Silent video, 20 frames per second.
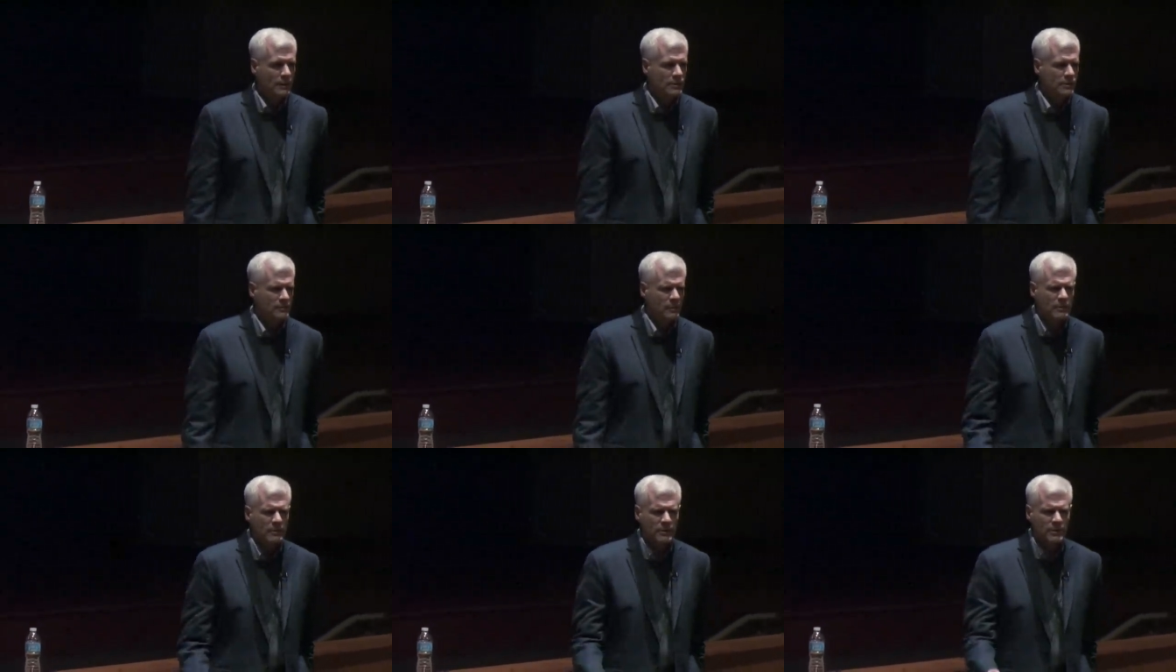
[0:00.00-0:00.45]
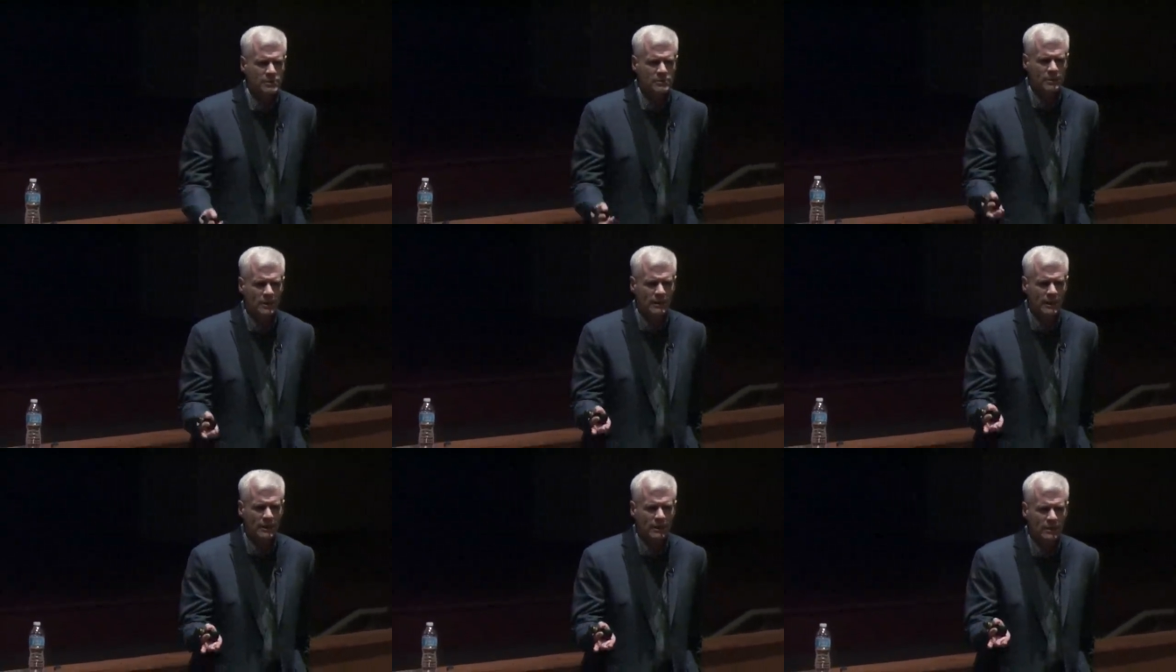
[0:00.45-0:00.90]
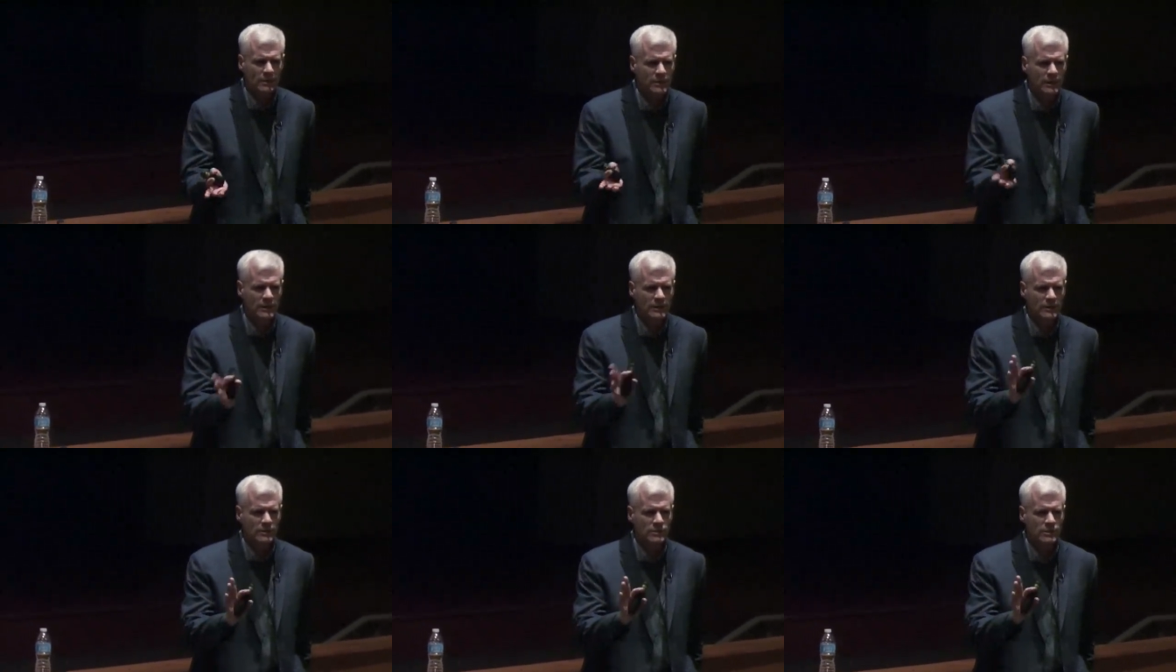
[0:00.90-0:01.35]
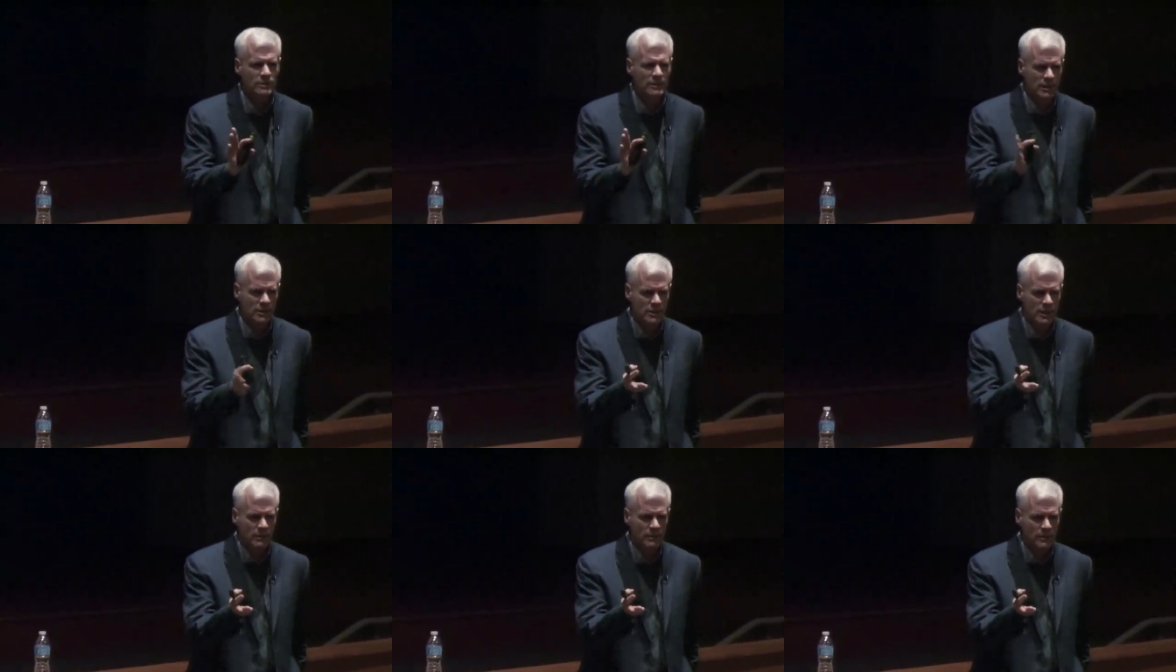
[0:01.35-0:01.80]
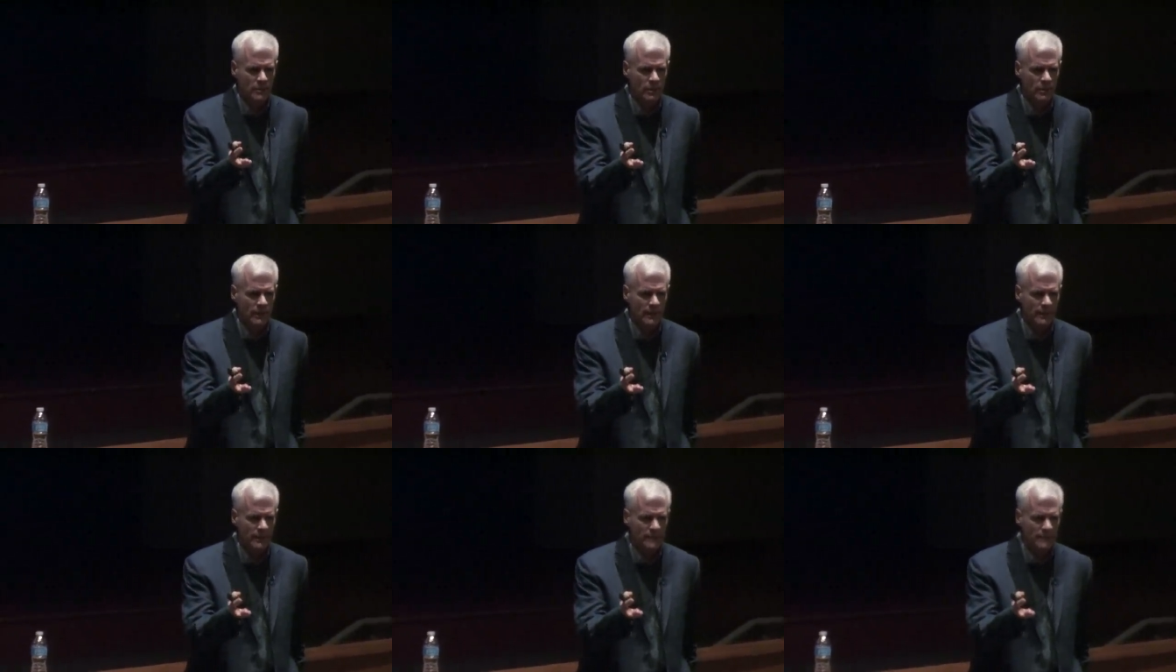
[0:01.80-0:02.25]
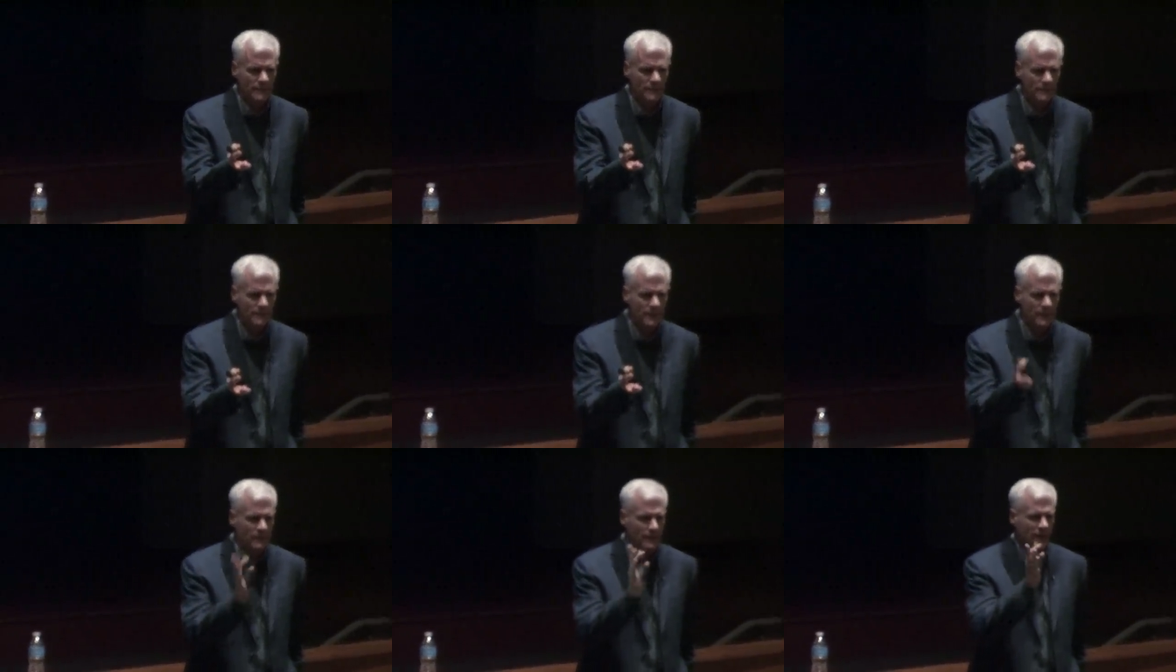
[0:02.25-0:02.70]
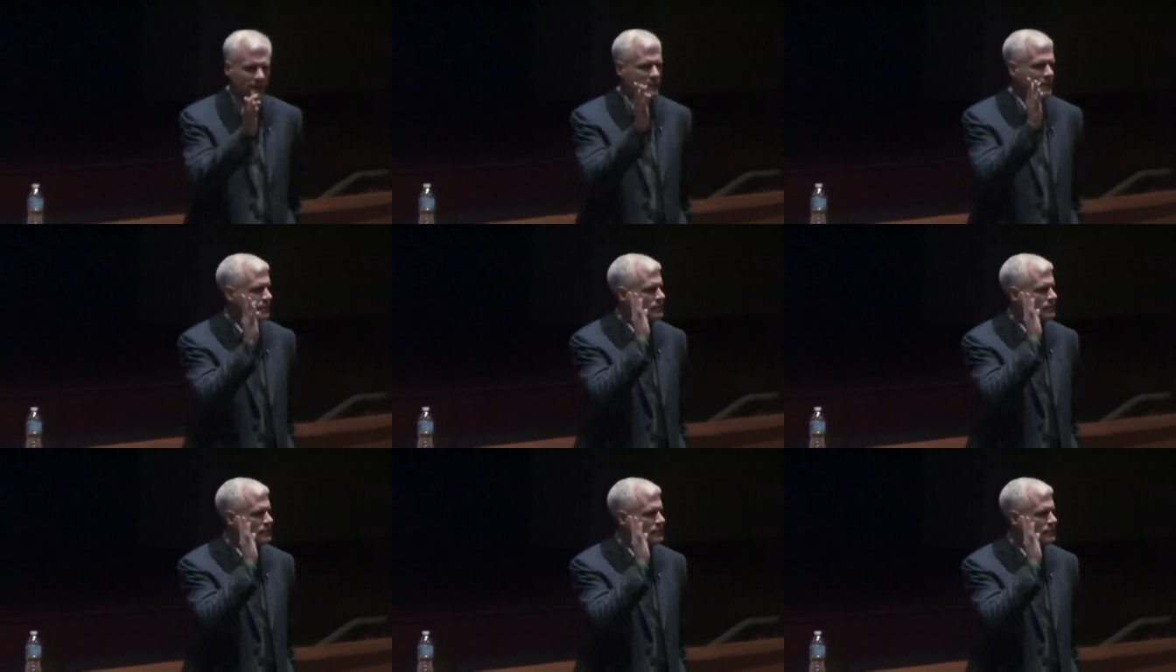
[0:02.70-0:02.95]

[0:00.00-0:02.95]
Do you remember this one? I don't think did I share it with you already? I don't think I did.